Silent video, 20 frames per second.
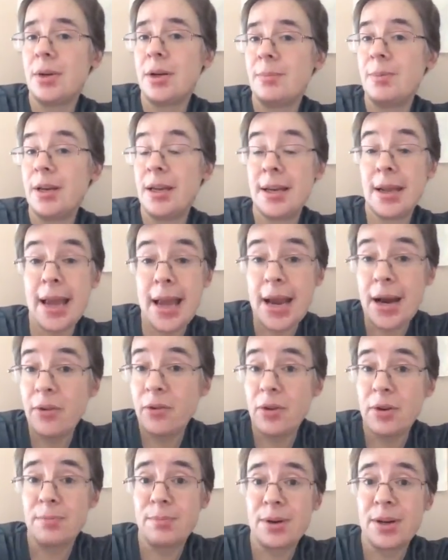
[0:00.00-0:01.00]
I mean,
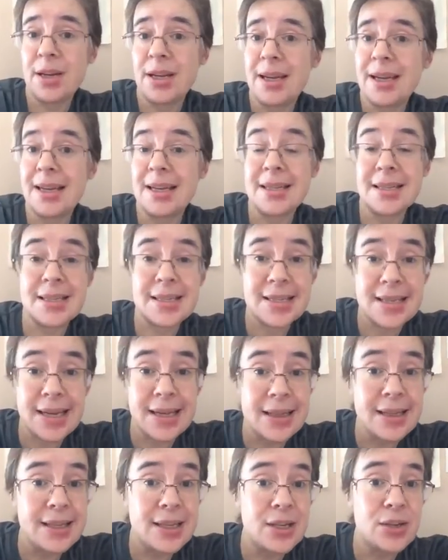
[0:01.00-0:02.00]
everybody can
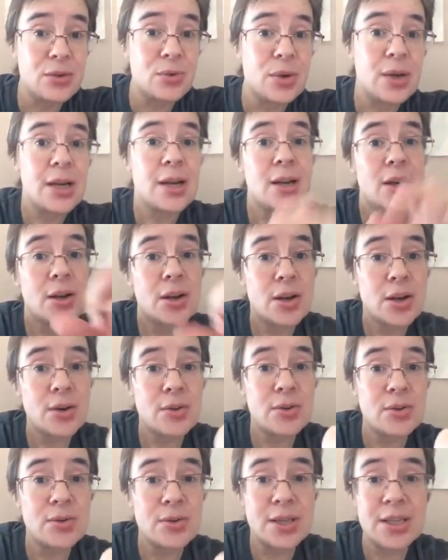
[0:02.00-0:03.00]
tell you,
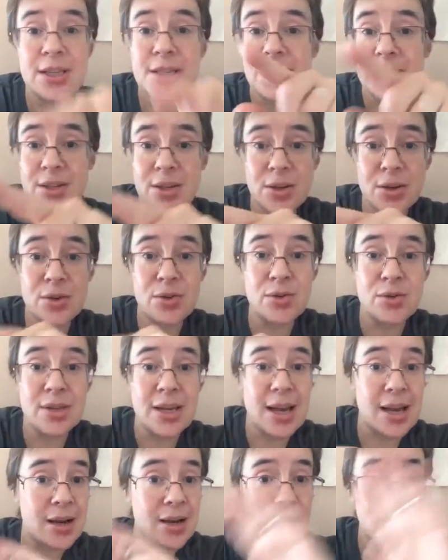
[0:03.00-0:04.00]
go do this, go do
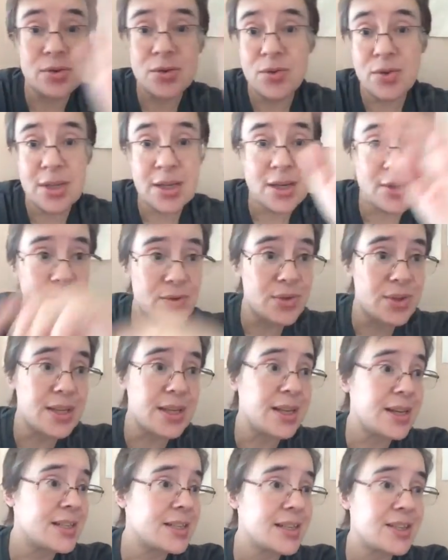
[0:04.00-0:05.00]
that, go do the other
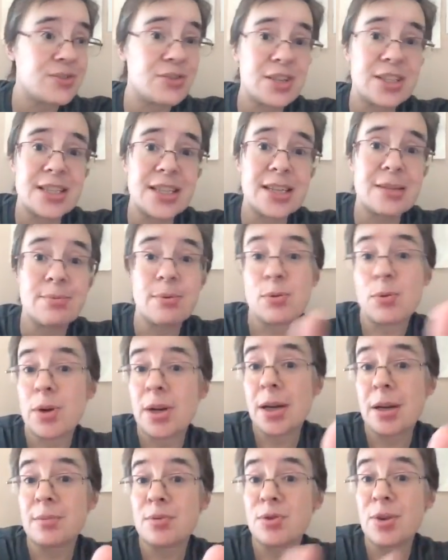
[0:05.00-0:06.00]
thing, etc., etc. But when
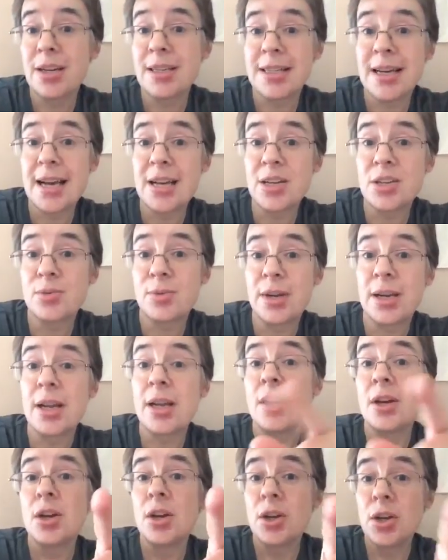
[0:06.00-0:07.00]
it comes right down to it,
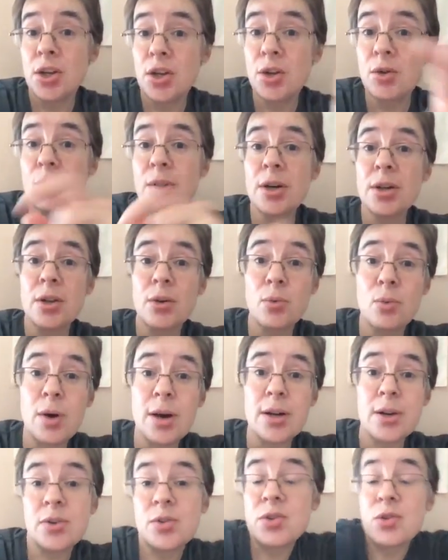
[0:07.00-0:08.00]
you are the
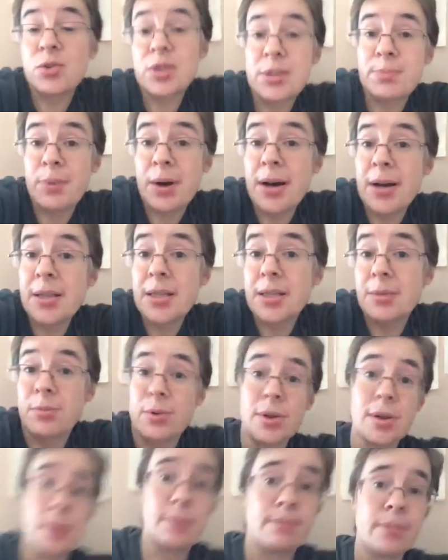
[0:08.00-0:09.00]
one who's
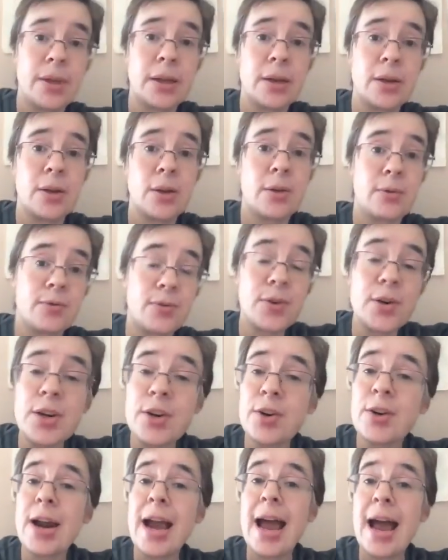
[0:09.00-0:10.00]
responsible for
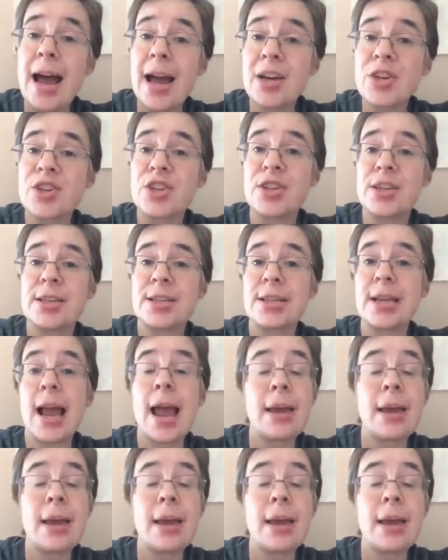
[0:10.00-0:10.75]
your actions.